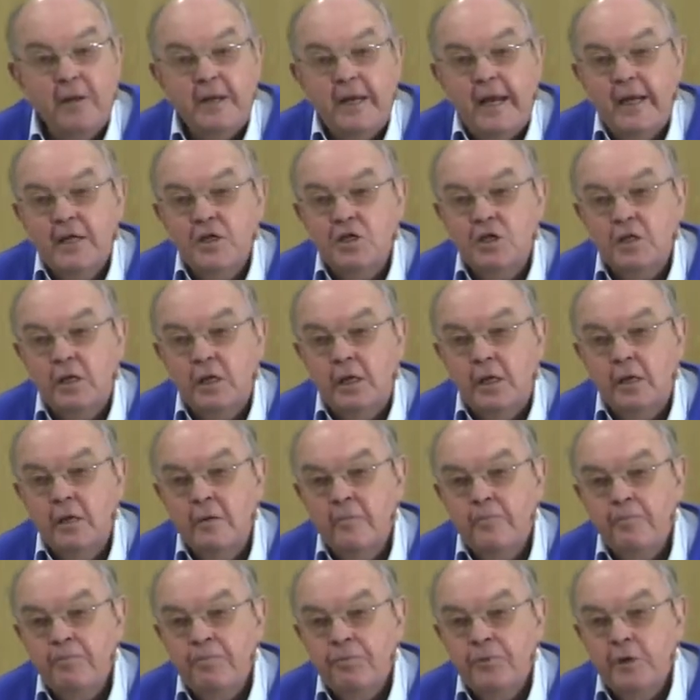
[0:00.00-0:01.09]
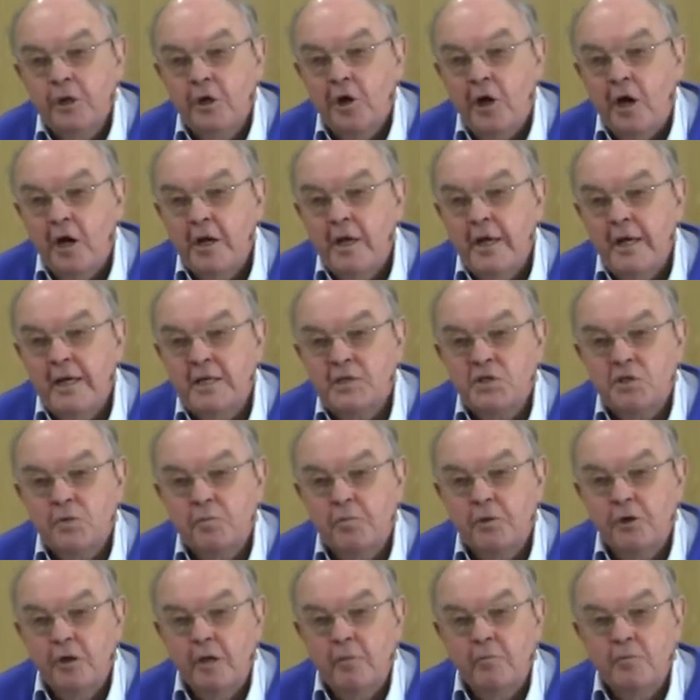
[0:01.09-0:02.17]
But actually, God has to
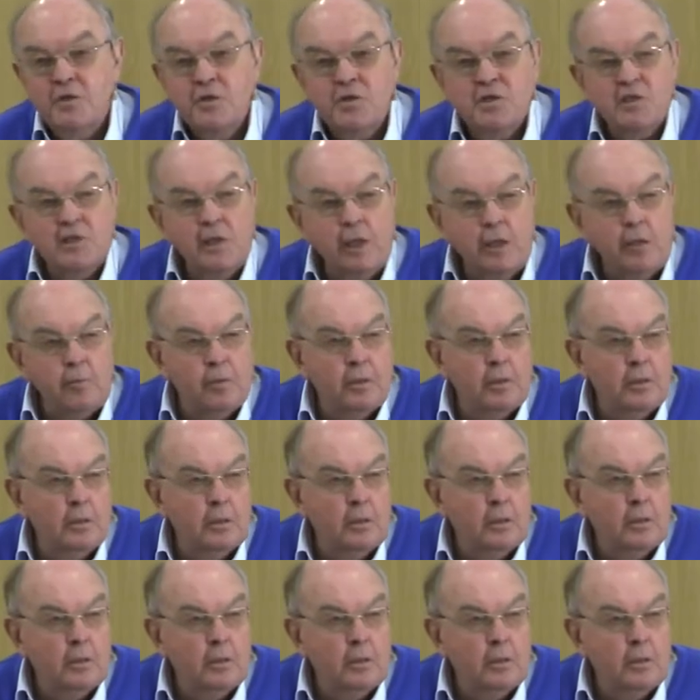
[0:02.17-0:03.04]
put him to sleep